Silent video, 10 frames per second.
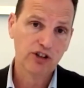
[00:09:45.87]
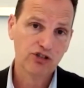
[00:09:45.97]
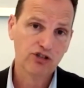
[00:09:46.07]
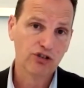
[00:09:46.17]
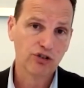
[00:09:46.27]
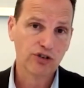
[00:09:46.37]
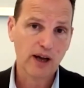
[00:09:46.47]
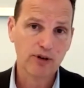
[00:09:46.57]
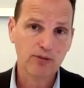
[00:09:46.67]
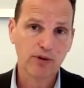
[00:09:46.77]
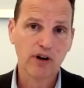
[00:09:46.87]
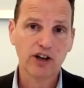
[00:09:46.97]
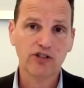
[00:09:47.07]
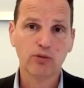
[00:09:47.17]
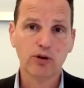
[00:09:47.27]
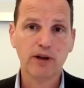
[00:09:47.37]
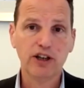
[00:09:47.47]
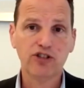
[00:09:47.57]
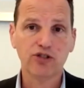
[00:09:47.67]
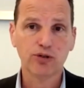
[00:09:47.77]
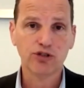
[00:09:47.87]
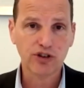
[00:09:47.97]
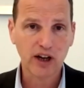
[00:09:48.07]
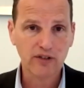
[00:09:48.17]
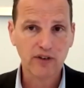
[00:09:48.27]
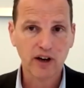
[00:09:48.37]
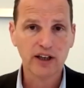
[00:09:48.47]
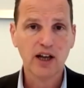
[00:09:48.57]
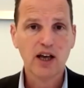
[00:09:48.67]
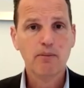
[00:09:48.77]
and structural damage progression when patients were stratified